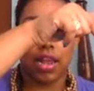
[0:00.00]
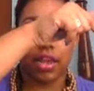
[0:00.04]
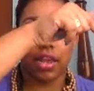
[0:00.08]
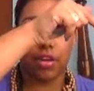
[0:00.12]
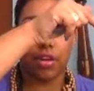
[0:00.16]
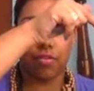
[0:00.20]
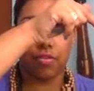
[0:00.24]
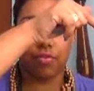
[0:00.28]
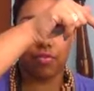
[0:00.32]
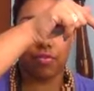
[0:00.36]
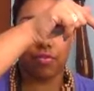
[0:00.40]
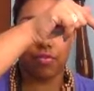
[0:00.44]

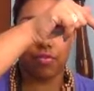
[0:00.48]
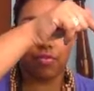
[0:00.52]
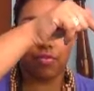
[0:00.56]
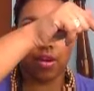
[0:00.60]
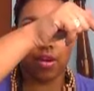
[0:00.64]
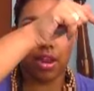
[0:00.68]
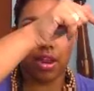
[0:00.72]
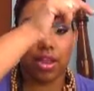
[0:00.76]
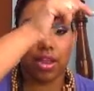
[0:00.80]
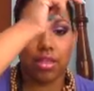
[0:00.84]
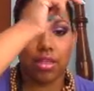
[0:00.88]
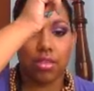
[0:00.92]
here,
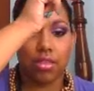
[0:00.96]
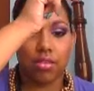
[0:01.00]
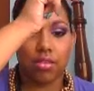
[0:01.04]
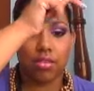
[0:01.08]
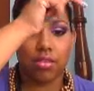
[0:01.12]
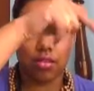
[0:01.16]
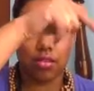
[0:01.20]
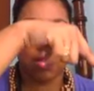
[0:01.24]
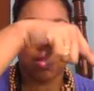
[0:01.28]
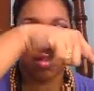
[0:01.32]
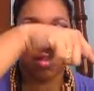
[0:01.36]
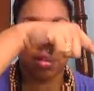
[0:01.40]
right
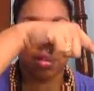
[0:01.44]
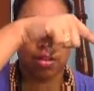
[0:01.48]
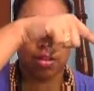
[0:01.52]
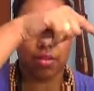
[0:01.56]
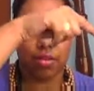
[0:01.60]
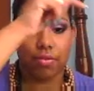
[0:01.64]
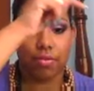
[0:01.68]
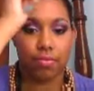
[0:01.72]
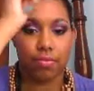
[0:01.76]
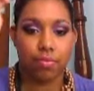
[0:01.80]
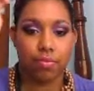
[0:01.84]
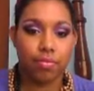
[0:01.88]
there,
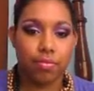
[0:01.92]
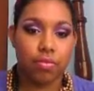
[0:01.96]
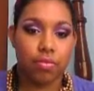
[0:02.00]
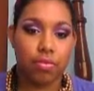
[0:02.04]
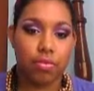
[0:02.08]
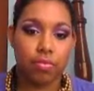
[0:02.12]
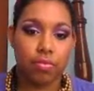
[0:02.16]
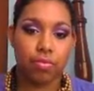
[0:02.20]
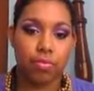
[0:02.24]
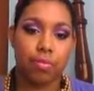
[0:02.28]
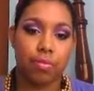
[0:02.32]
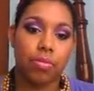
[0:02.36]

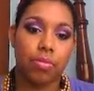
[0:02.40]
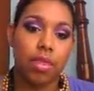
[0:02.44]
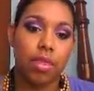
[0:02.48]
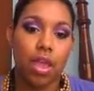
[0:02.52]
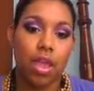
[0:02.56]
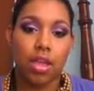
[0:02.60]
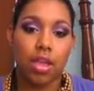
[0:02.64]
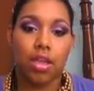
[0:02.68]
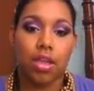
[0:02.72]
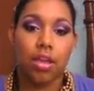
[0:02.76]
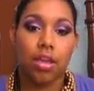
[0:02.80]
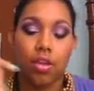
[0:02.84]

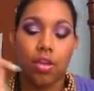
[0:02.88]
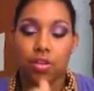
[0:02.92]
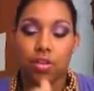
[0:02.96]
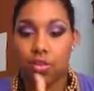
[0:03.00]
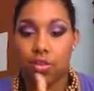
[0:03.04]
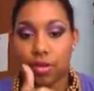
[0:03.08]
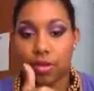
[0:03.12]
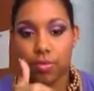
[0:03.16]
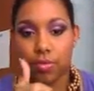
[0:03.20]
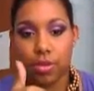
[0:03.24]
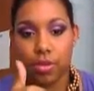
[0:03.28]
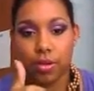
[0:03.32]

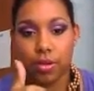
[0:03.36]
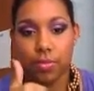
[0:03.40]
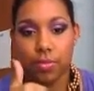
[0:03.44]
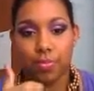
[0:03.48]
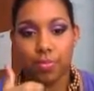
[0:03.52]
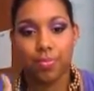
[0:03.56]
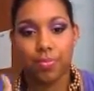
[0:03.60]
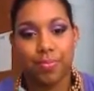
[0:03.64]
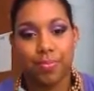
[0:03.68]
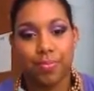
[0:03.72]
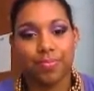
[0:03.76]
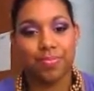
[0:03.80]
thumbs up,
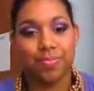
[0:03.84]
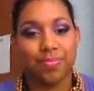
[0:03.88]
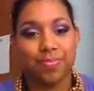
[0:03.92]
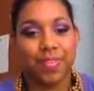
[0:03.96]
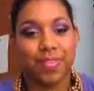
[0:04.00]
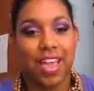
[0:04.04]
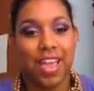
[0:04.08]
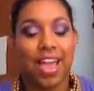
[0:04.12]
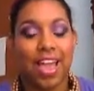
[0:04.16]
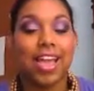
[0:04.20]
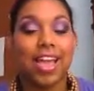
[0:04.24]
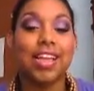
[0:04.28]

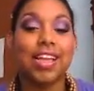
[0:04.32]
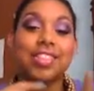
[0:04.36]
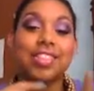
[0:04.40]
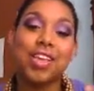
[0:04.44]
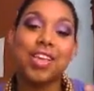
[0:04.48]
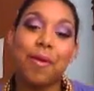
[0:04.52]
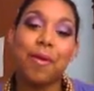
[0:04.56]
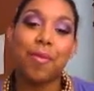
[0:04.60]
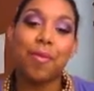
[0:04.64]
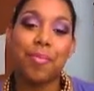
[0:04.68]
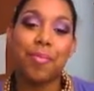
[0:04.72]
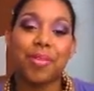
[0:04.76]
and
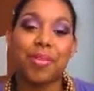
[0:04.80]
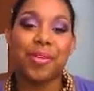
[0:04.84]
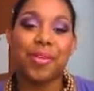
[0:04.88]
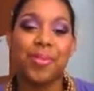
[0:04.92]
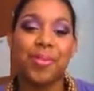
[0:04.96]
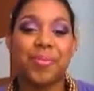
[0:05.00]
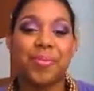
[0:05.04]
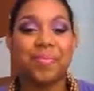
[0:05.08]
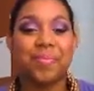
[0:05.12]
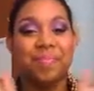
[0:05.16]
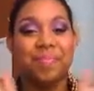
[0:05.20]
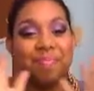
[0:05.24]
comment
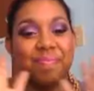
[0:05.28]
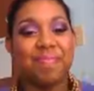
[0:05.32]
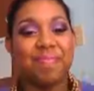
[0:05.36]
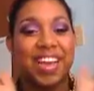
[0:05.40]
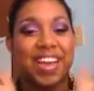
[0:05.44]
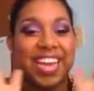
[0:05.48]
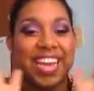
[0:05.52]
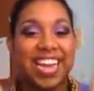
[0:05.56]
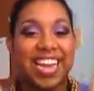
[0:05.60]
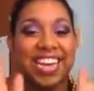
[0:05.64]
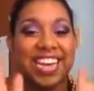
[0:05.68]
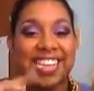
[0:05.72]
below.
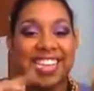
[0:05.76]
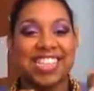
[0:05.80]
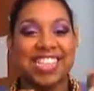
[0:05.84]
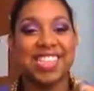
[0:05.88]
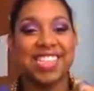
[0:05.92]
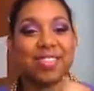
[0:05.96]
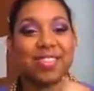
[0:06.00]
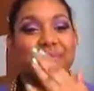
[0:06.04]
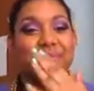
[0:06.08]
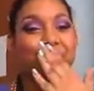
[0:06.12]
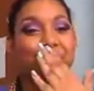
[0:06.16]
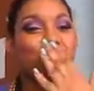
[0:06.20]
Bye guys,
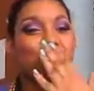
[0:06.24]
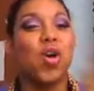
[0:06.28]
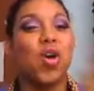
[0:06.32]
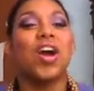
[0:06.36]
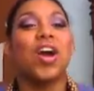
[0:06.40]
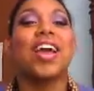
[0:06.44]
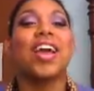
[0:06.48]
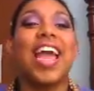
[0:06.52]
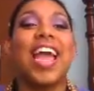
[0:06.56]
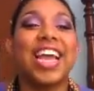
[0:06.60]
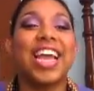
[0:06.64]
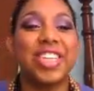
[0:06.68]
mwah,
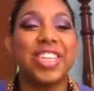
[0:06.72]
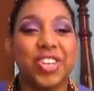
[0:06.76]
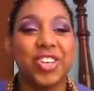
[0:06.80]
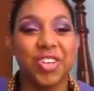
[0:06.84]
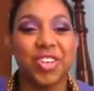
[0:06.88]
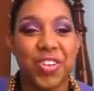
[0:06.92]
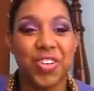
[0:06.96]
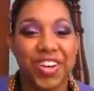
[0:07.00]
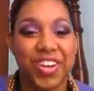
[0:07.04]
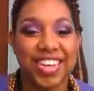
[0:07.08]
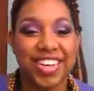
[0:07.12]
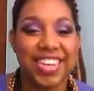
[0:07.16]

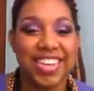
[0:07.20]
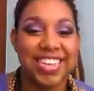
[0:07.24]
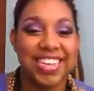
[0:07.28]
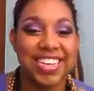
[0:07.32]
enjoy.